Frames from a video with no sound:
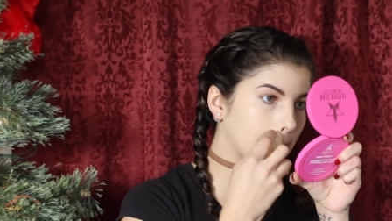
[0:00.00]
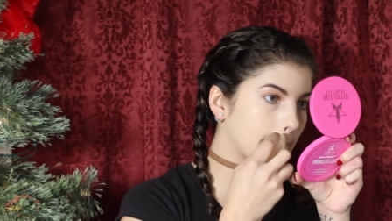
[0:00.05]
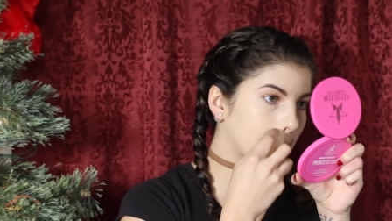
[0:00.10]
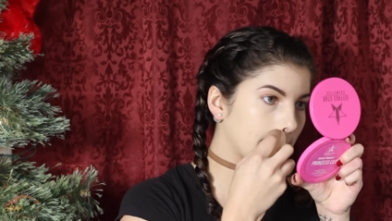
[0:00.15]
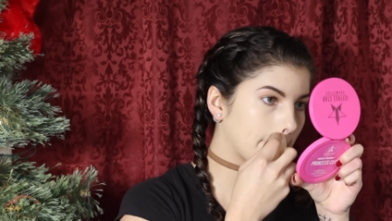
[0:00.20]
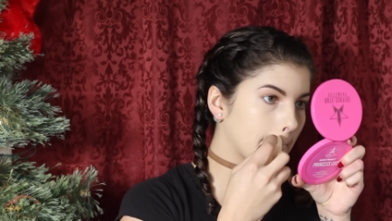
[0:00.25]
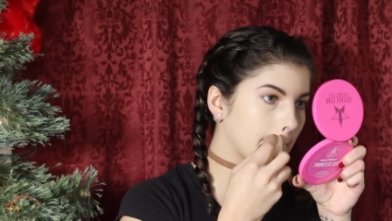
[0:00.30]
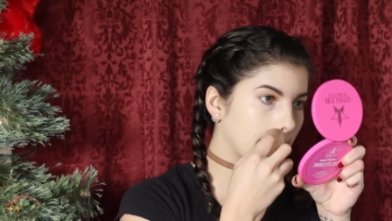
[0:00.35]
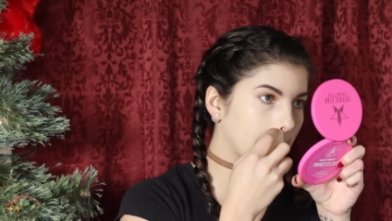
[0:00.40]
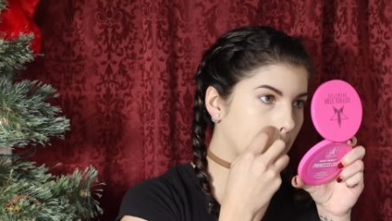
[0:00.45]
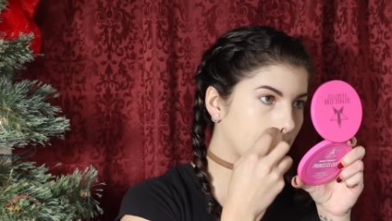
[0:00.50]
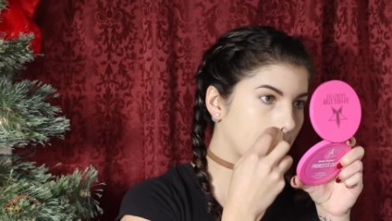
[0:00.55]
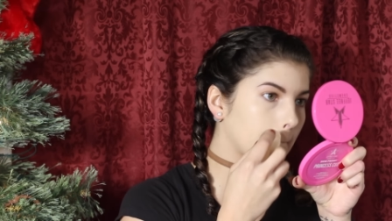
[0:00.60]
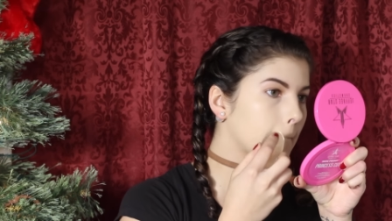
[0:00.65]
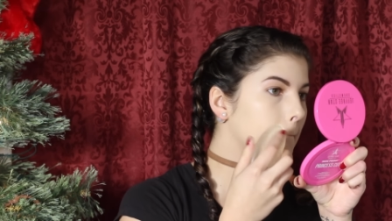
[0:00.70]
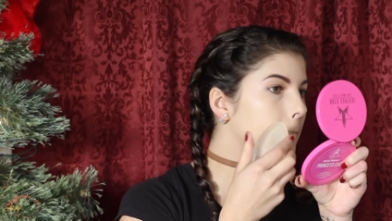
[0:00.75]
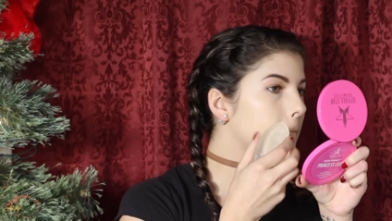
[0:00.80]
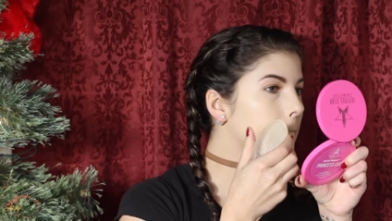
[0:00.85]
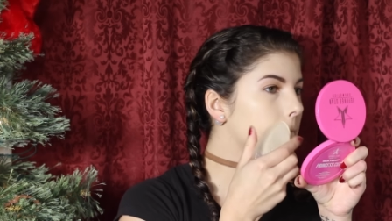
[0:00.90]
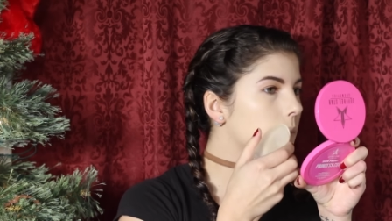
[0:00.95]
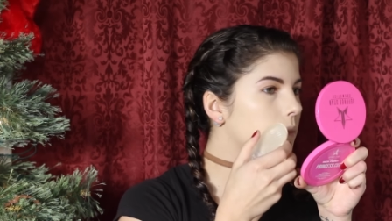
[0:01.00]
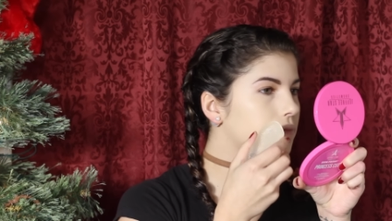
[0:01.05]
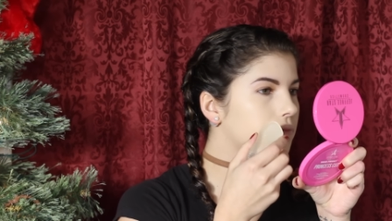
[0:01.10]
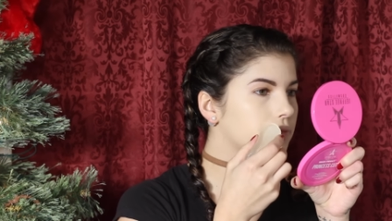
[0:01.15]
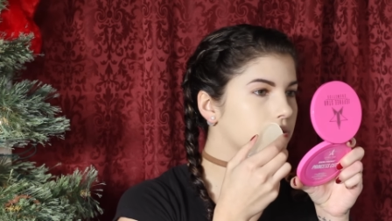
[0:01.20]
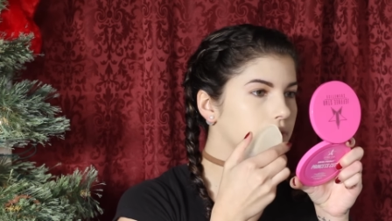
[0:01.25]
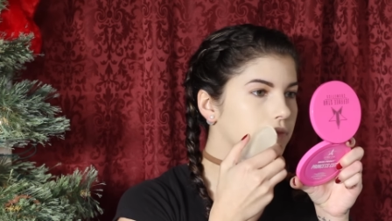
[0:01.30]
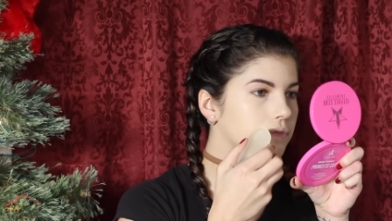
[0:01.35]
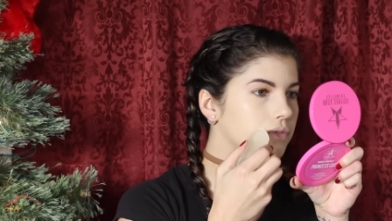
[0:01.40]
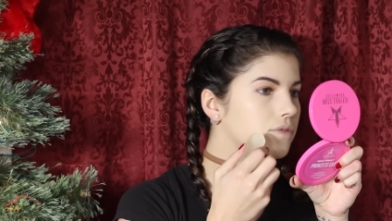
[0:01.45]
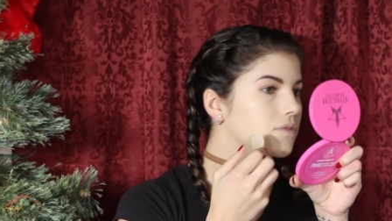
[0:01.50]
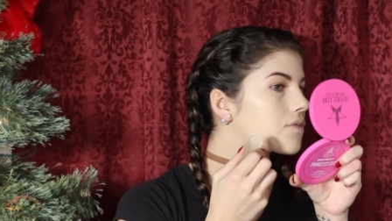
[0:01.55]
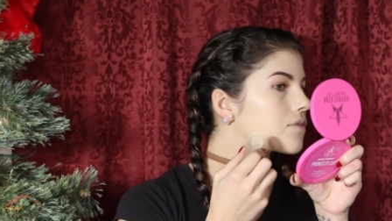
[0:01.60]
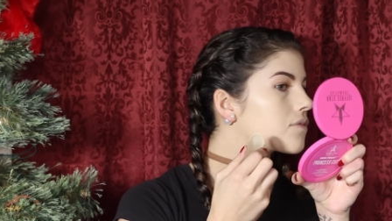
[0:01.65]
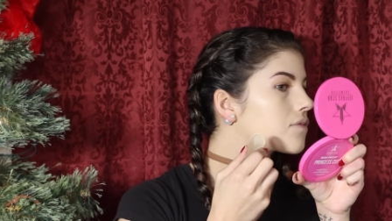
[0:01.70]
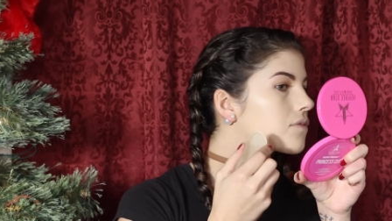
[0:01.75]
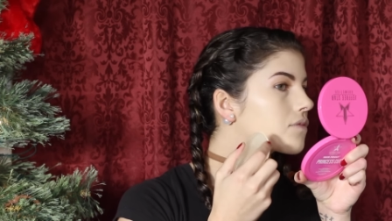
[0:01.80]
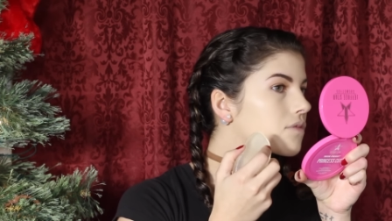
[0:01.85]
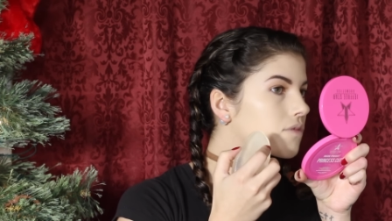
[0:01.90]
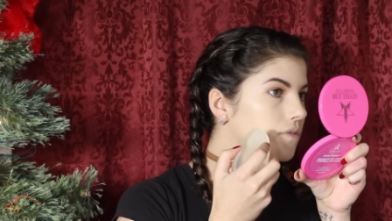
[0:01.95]
But overall, I really do
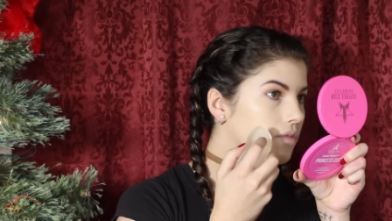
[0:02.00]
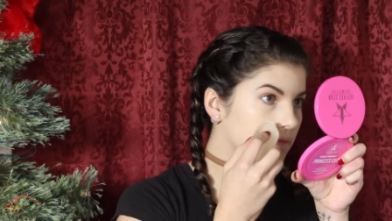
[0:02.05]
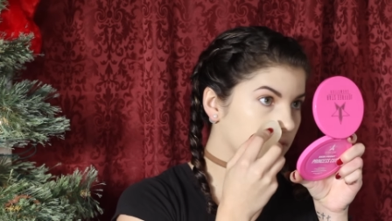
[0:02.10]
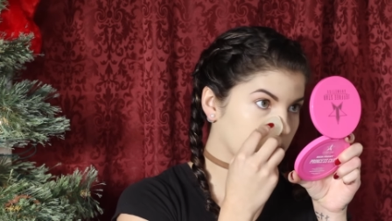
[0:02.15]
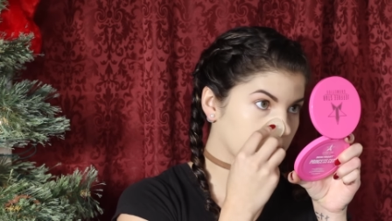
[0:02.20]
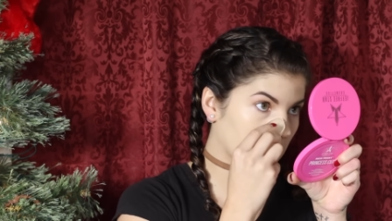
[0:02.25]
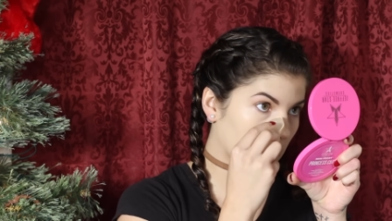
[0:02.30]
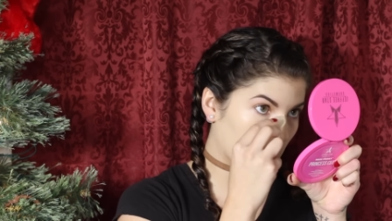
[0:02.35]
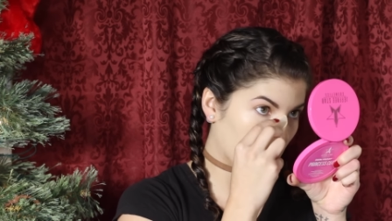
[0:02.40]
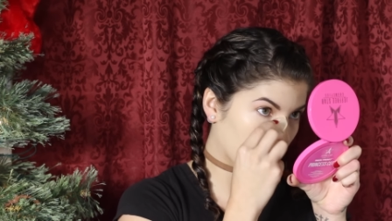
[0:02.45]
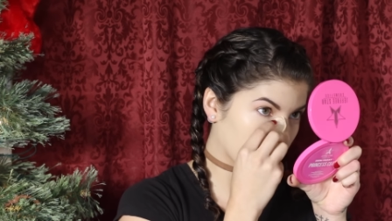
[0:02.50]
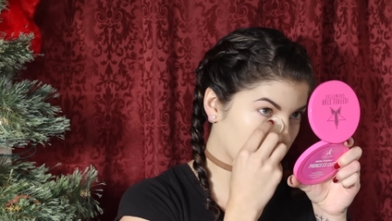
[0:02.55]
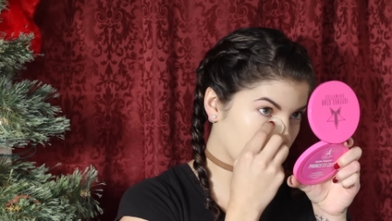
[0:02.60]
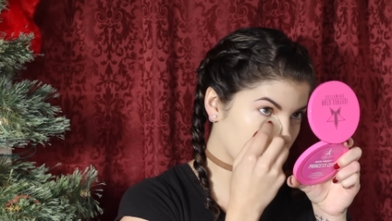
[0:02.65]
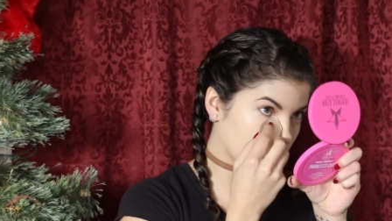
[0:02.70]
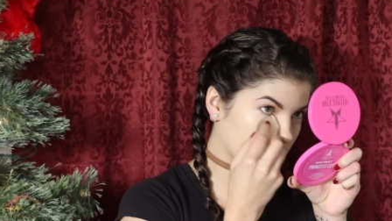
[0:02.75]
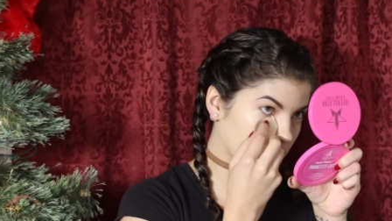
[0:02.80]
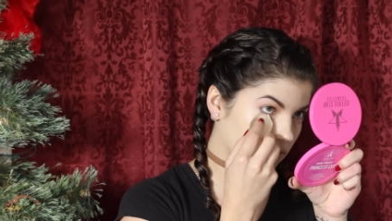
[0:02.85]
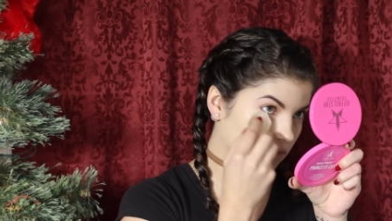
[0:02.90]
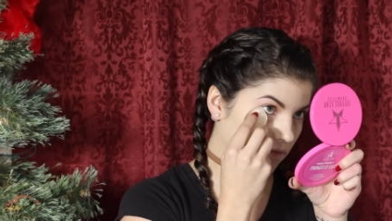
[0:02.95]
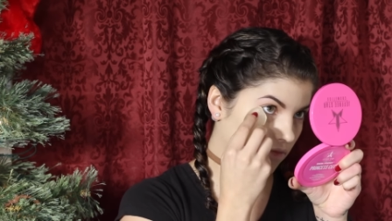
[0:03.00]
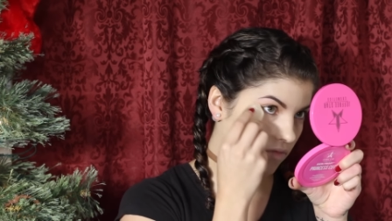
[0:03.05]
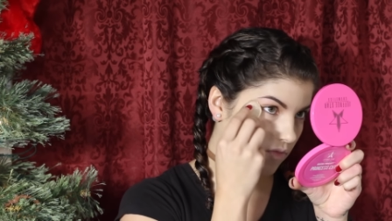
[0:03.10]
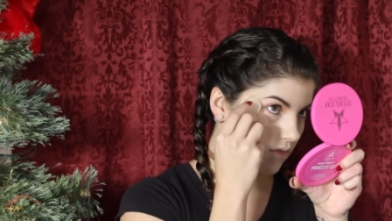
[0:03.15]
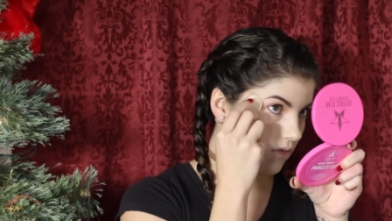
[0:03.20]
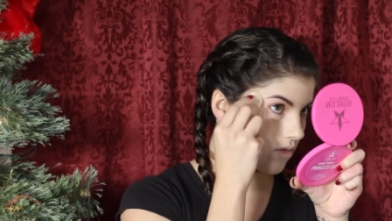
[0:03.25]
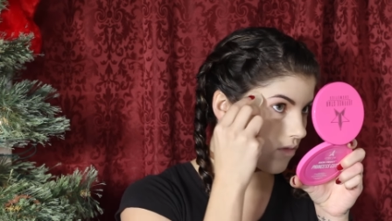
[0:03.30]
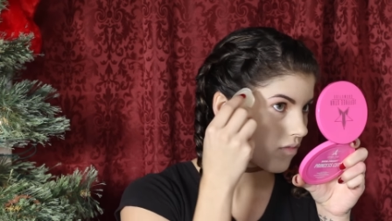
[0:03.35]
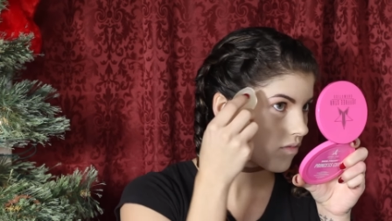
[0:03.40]
like the way that this applies